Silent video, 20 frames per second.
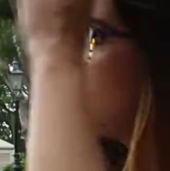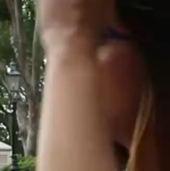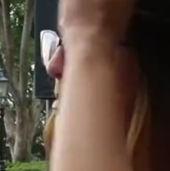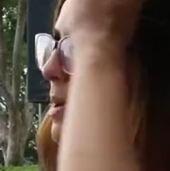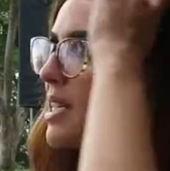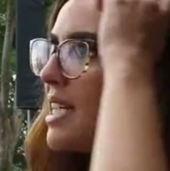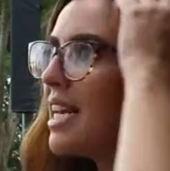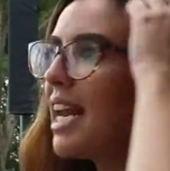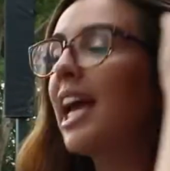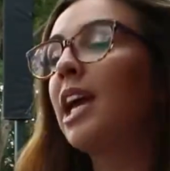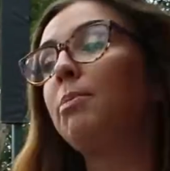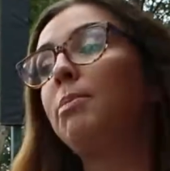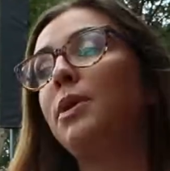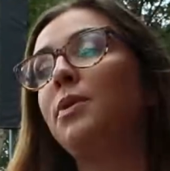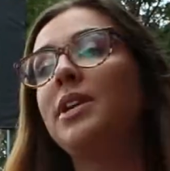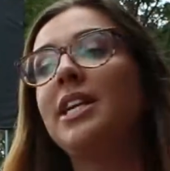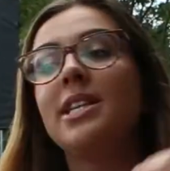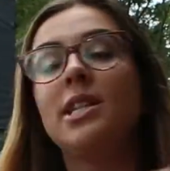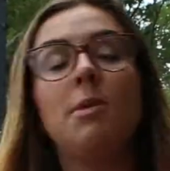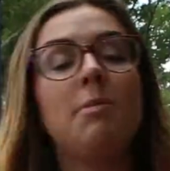anybody like
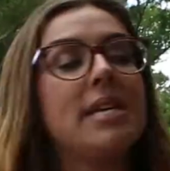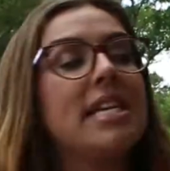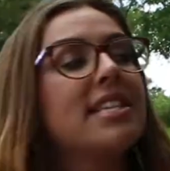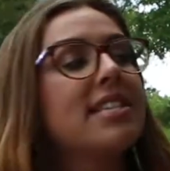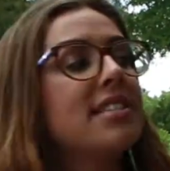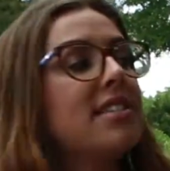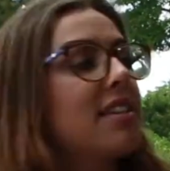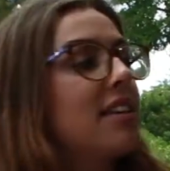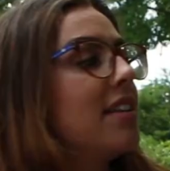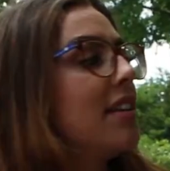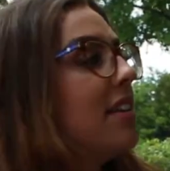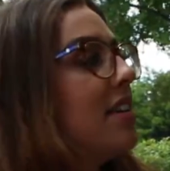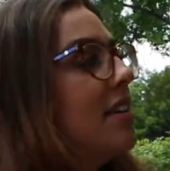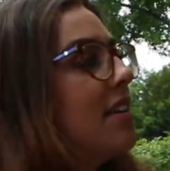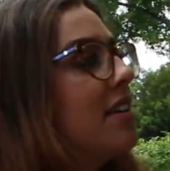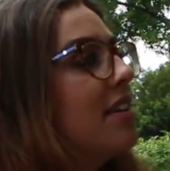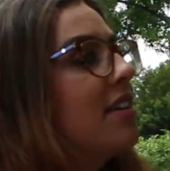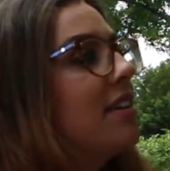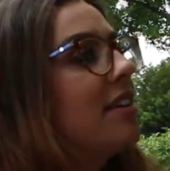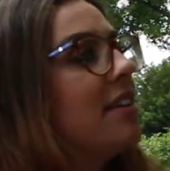Beauty and the Beast?
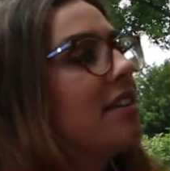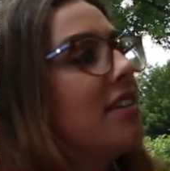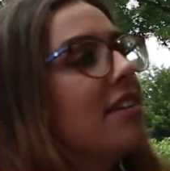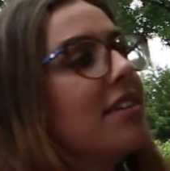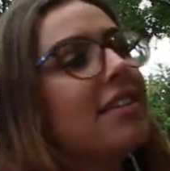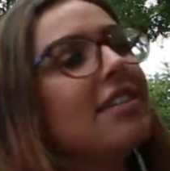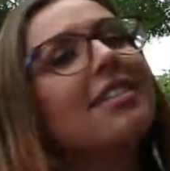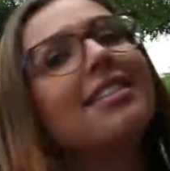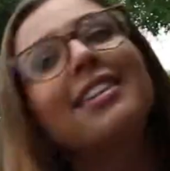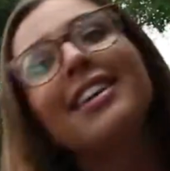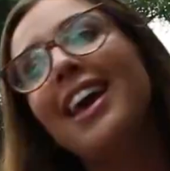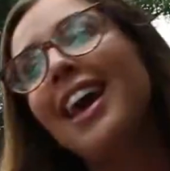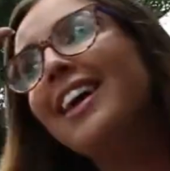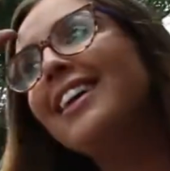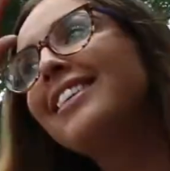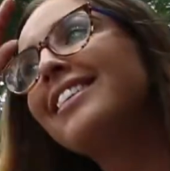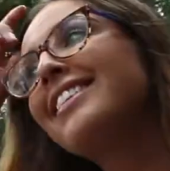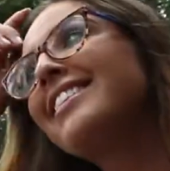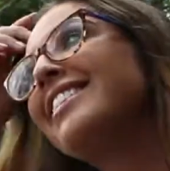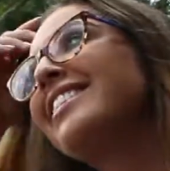Yeah?
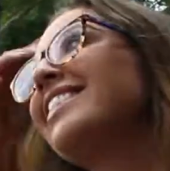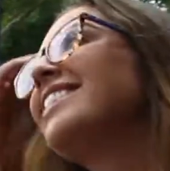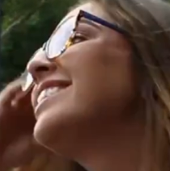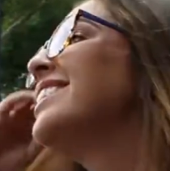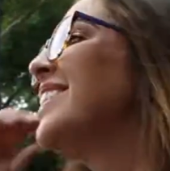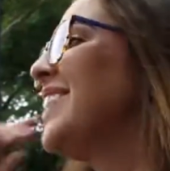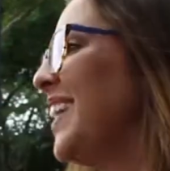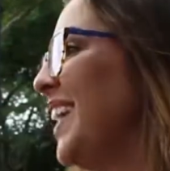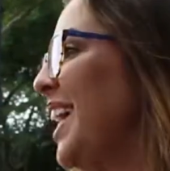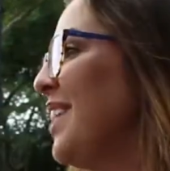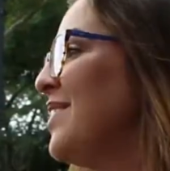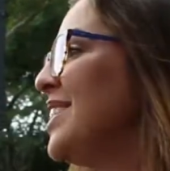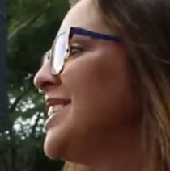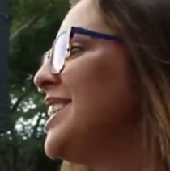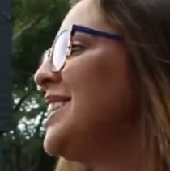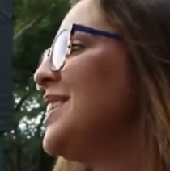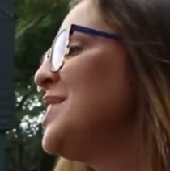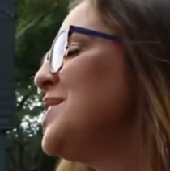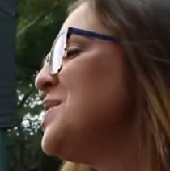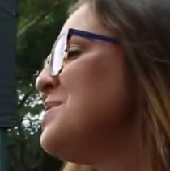Have you
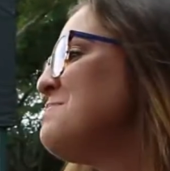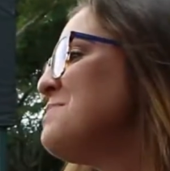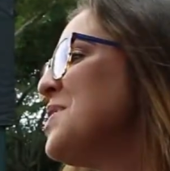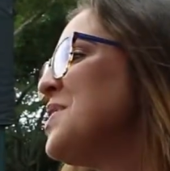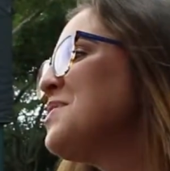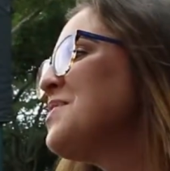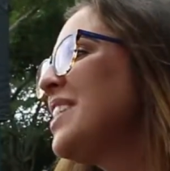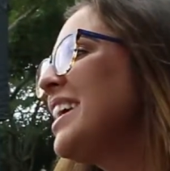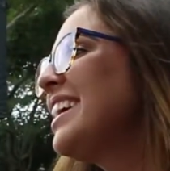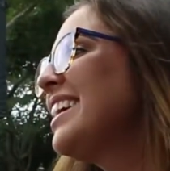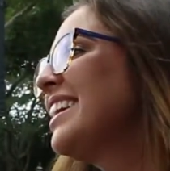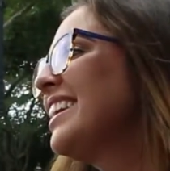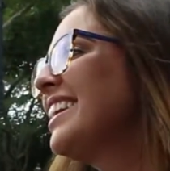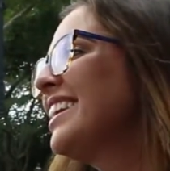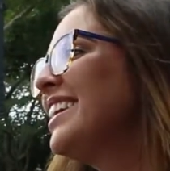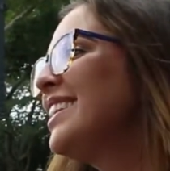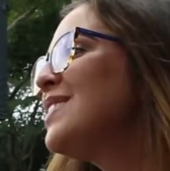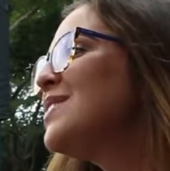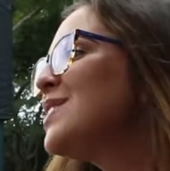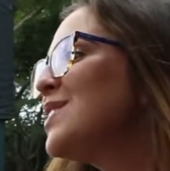seen the new movie?
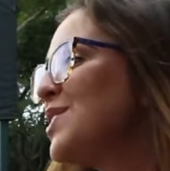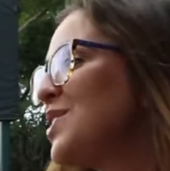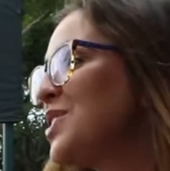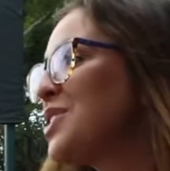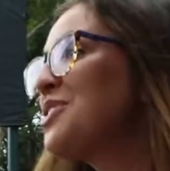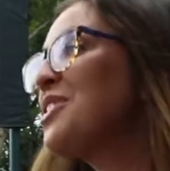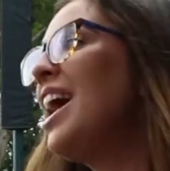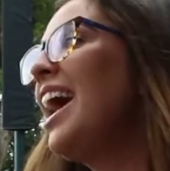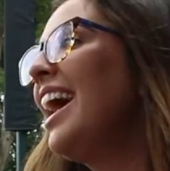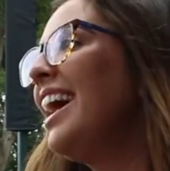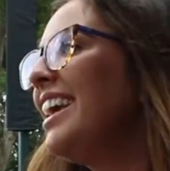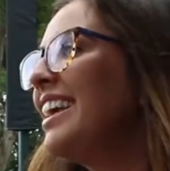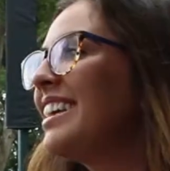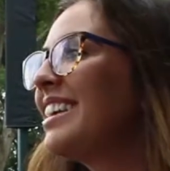Did you cry?